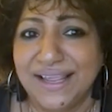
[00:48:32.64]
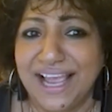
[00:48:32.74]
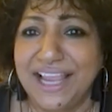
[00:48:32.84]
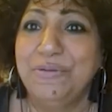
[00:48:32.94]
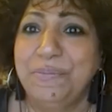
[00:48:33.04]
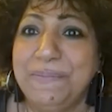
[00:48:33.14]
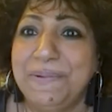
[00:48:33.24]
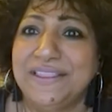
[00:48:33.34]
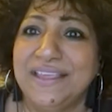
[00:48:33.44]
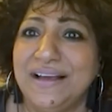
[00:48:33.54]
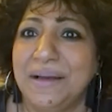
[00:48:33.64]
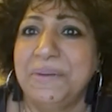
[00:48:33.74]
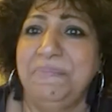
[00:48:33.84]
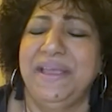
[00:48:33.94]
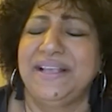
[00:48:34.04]
I know people think I'm a
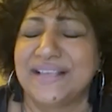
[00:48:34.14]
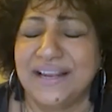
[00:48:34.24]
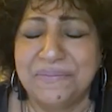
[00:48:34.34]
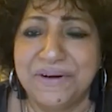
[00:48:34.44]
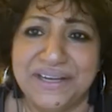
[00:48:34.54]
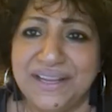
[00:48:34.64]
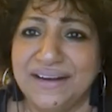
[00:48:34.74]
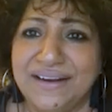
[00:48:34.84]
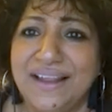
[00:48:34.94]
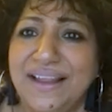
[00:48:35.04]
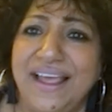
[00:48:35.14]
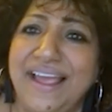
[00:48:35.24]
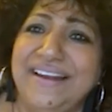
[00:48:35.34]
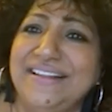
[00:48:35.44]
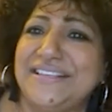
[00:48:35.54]
big celebrity and
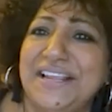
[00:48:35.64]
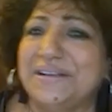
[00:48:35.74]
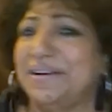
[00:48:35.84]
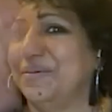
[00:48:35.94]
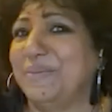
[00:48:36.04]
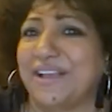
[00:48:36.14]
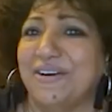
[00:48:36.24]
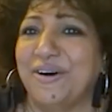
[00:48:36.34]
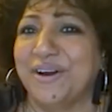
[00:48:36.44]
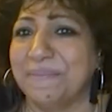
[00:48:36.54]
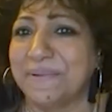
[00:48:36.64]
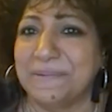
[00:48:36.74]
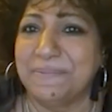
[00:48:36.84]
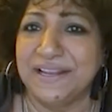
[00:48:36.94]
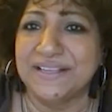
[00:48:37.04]
it's like, oh my God,
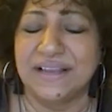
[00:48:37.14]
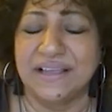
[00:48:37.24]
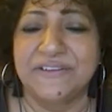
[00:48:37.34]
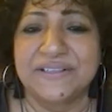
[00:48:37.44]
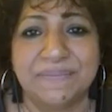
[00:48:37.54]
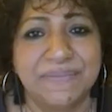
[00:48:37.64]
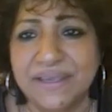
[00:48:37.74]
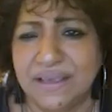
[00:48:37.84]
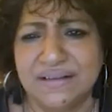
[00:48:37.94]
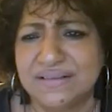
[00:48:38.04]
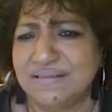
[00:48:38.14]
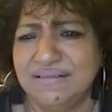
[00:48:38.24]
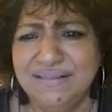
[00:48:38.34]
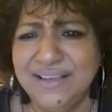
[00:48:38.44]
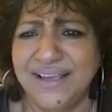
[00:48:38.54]
Ambika Pillai's life is something else.
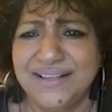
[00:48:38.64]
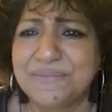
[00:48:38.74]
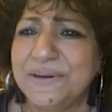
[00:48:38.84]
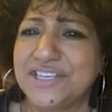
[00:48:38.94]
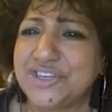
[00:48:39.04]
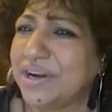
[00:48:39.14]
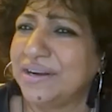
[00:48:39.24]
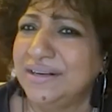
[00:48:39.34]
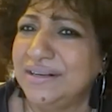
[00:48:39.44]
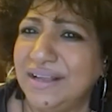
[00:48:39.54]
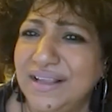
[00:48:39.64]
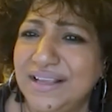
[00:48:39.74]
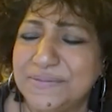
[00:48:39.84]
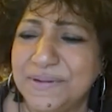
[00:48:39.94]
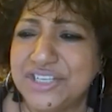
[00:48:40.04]
No, yeah, it's been a struggle.
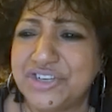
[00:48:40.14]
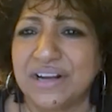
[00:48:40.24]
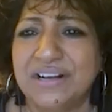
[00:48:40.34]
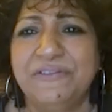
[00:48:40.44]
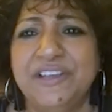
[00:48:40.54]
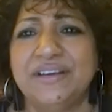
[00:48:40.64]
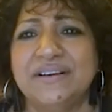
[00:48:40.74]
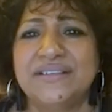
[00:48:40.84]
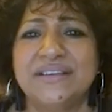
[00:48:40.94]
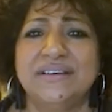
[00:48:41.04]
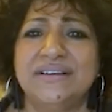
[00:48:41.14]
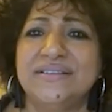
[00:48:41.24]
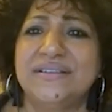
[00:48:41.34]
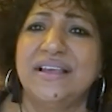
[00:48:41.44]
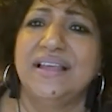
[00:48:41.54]
It's been a struggle for years and
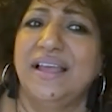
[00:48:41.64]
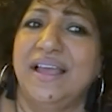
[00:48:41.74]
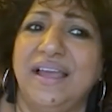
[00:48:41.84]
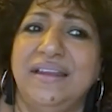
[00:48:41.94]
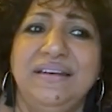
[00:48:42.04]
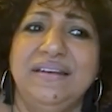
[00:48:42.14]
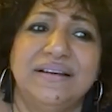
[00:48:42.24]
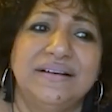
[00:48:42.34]
years. And